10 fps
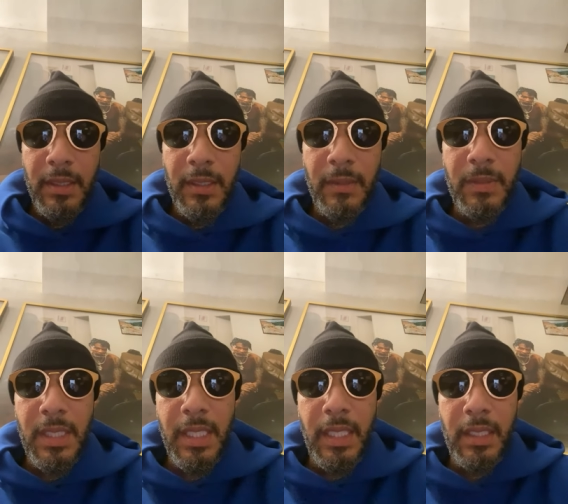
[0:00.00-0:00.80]
You know what
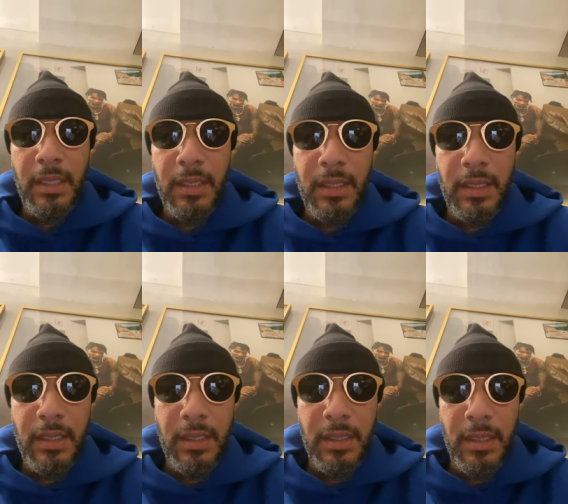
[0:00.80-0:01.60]
I'm saying?
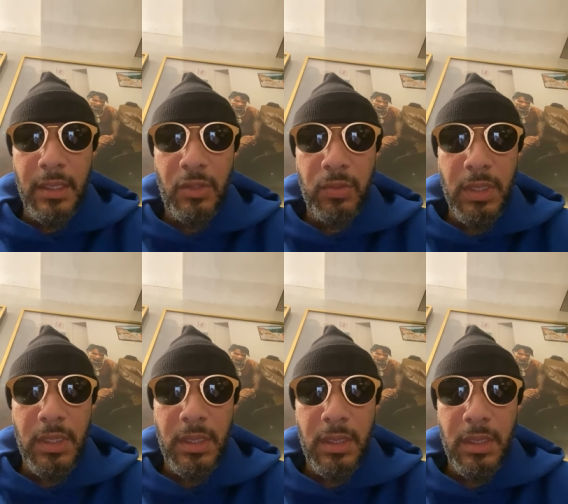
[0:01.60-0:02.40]
This
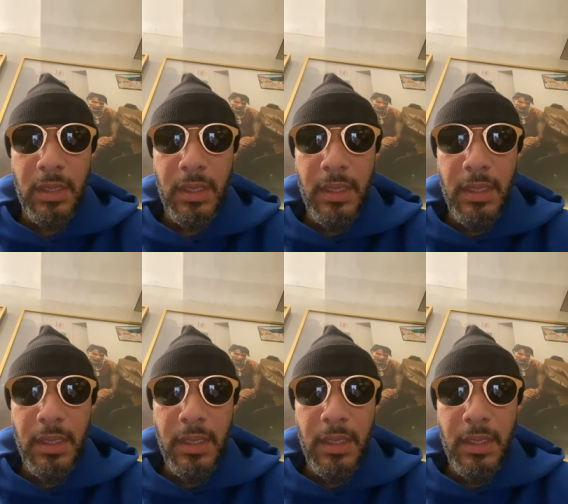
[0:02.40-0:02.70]
was,